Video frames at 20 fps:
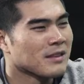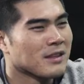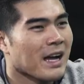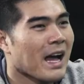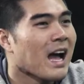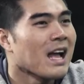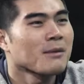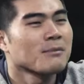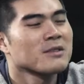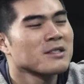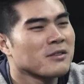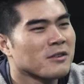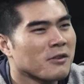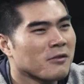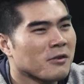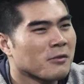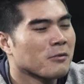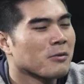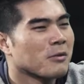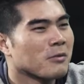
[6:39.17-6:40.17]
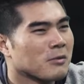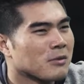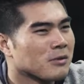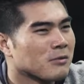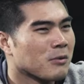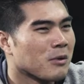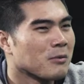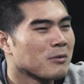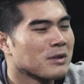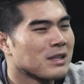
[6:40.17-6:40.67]
the atmosphere of it, what
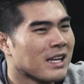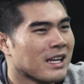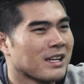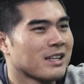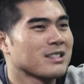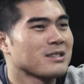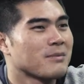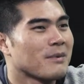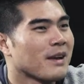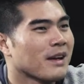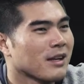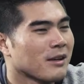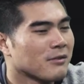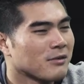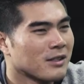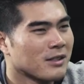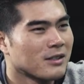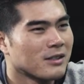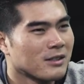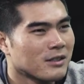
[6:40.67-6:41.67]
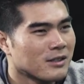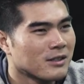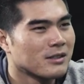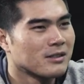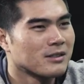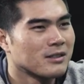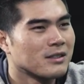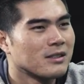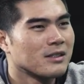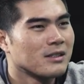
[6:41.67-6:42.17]
would, what would they expect if they're in the